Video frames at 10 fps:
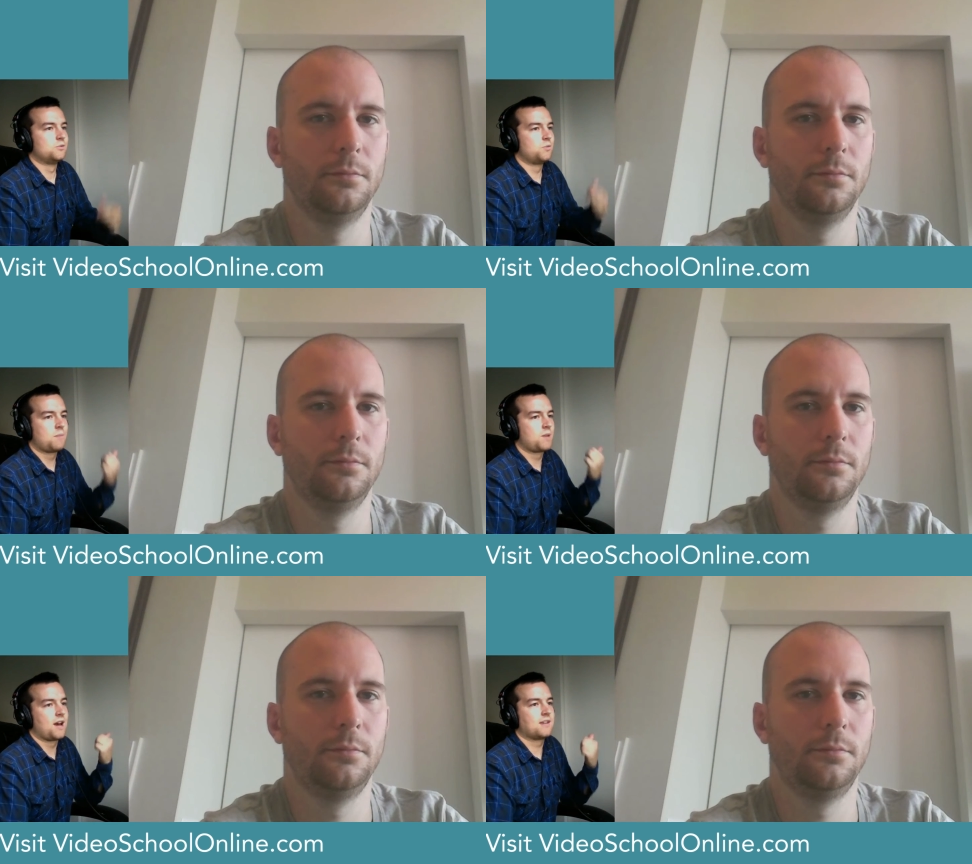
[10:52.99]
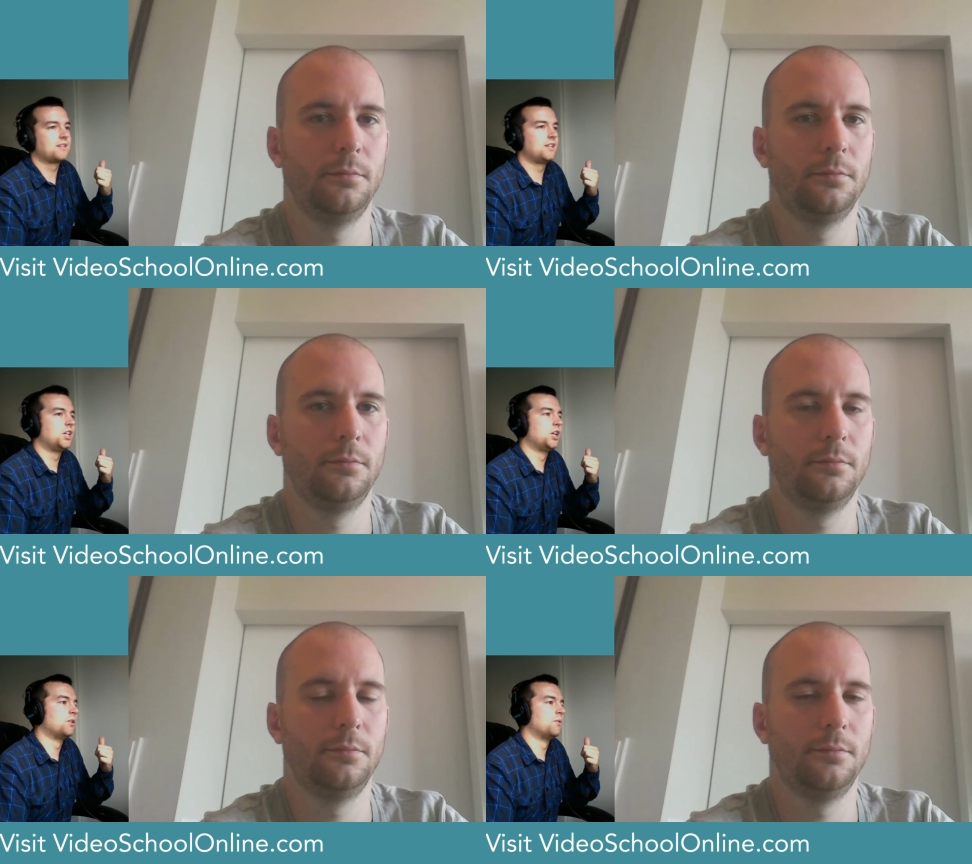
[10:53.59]

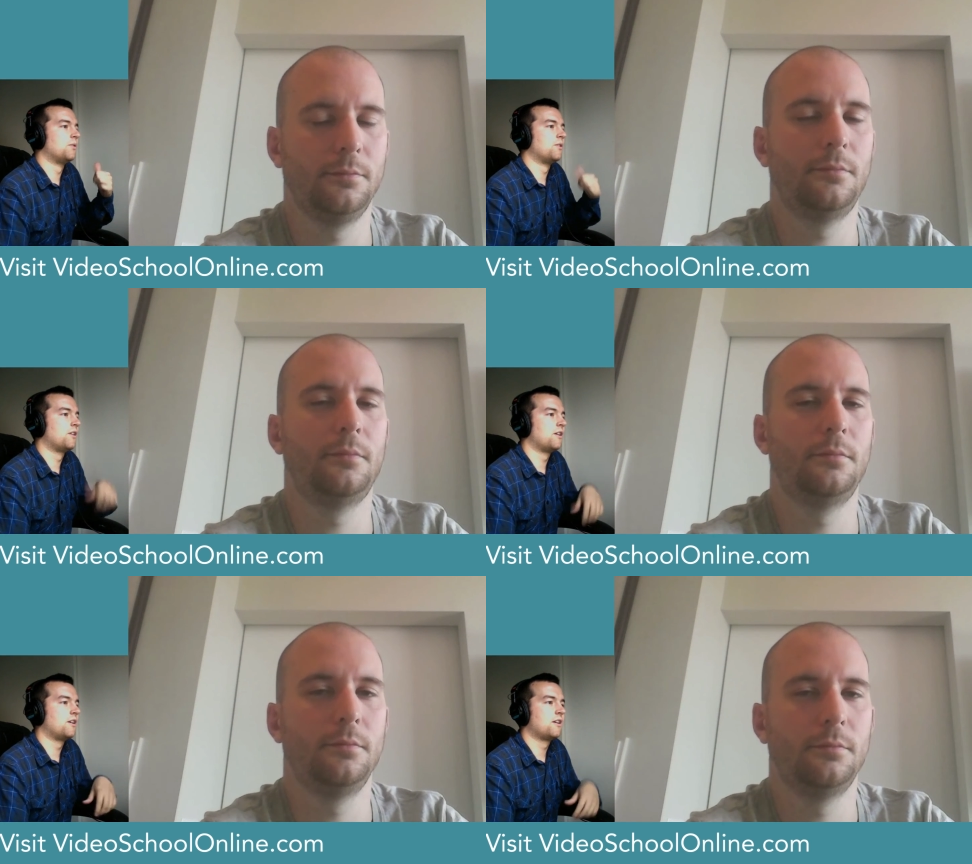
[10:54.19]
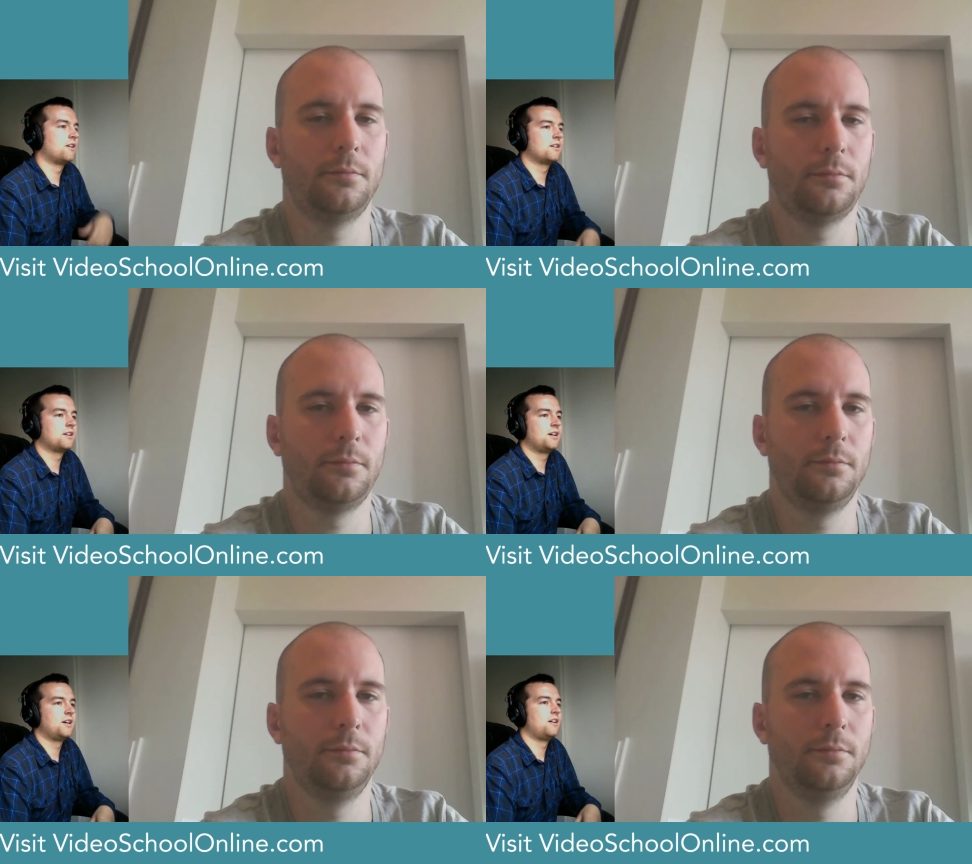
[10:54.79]
Speaker 1: webcasting or
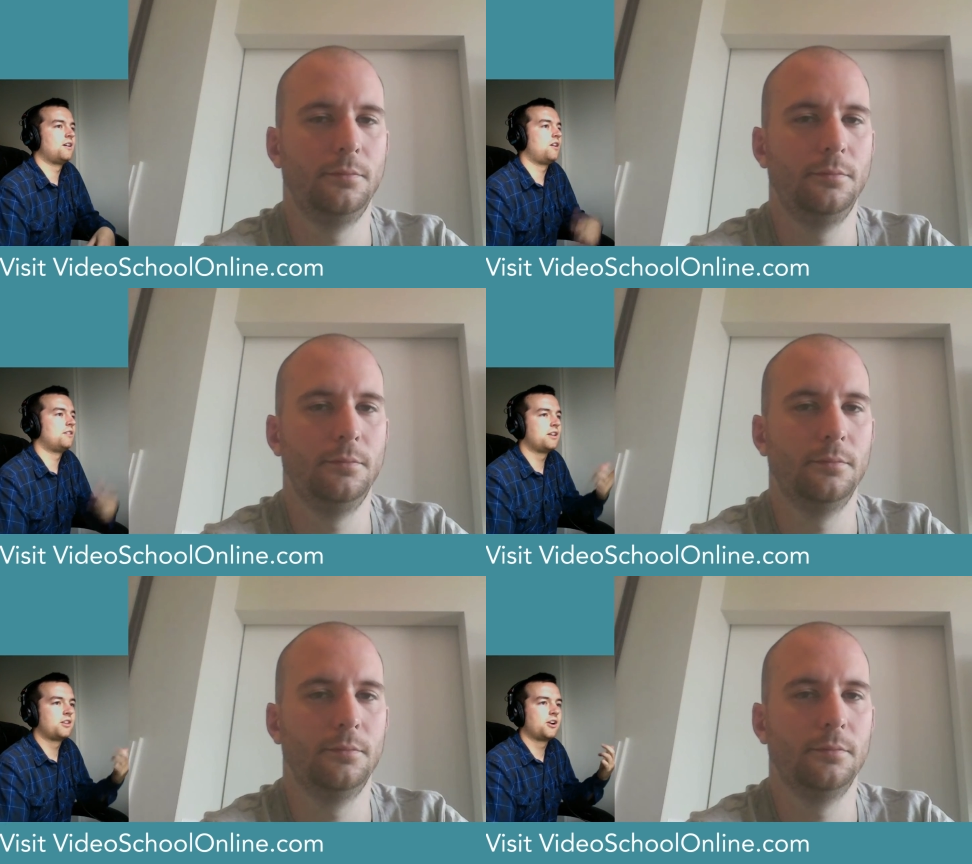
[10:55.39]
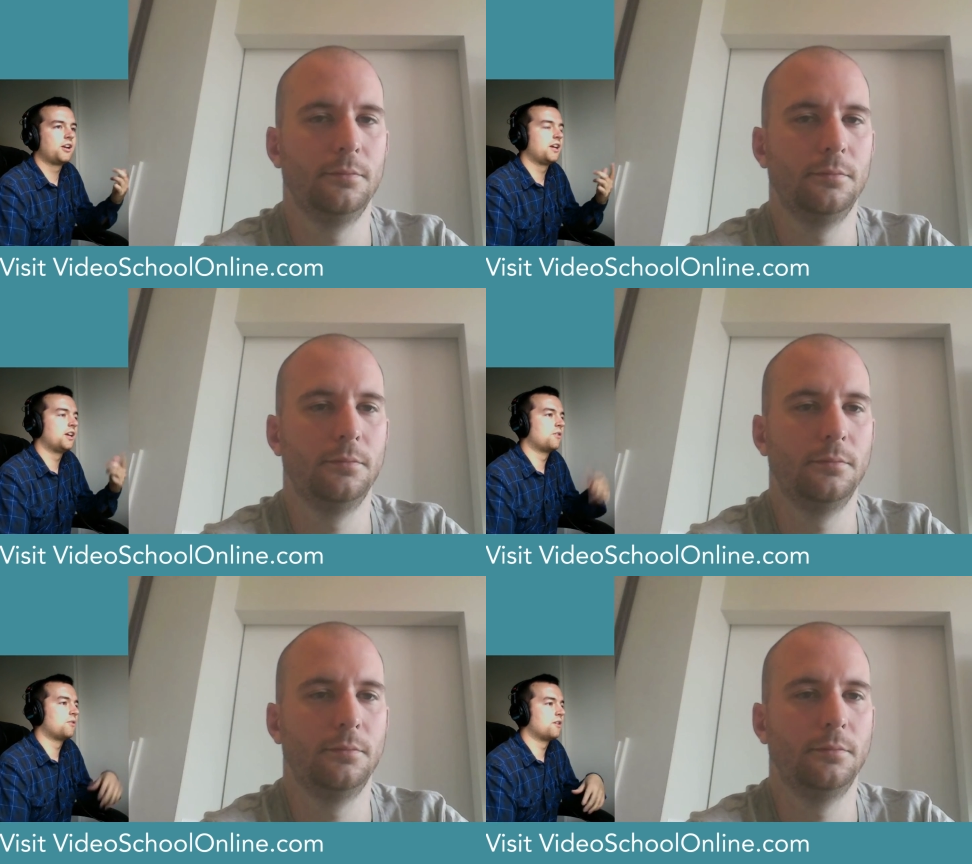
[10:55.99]
uh, online
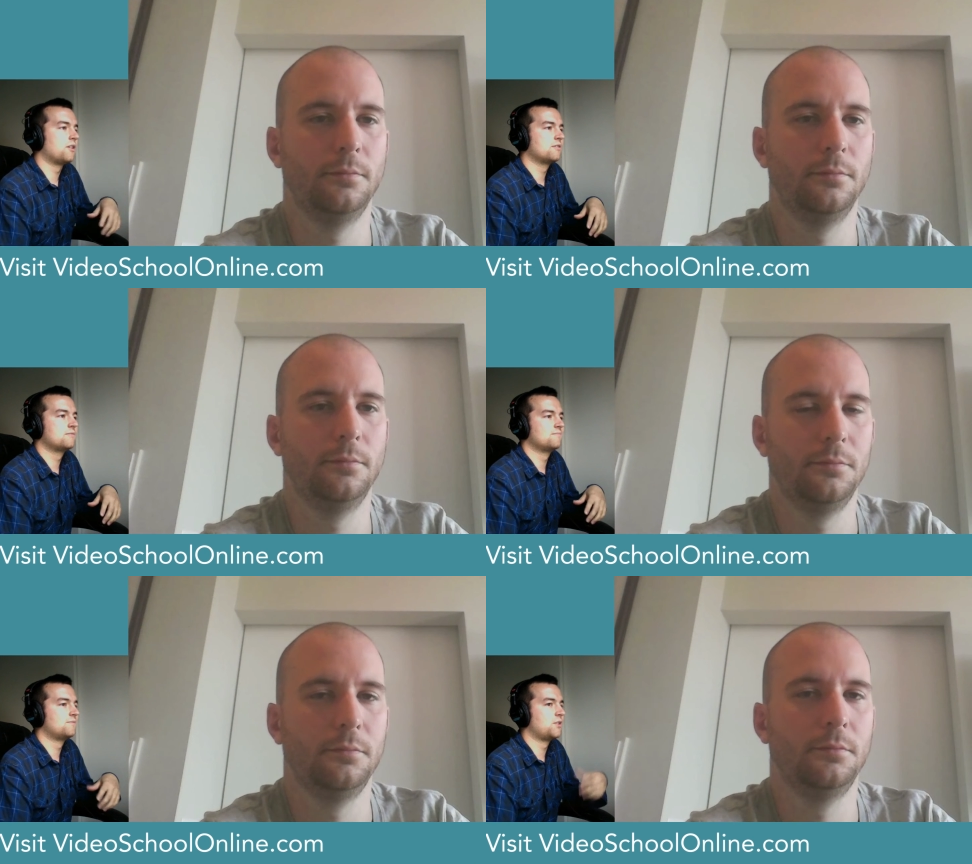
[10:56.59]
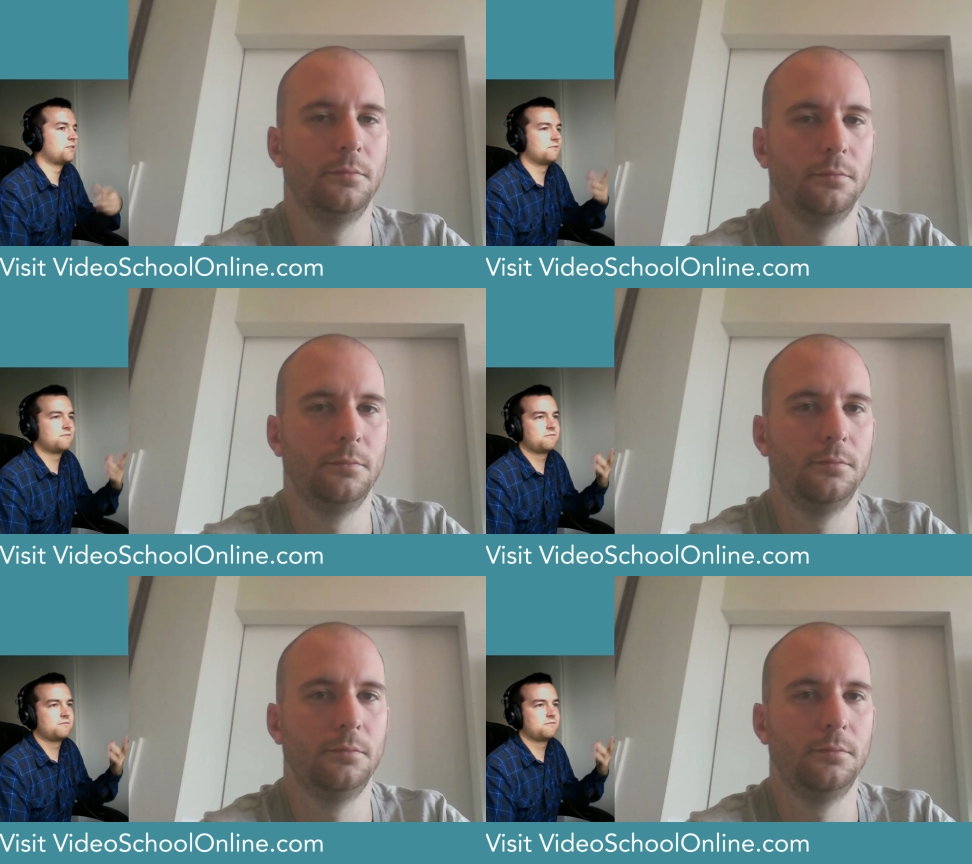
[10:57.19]
learning or the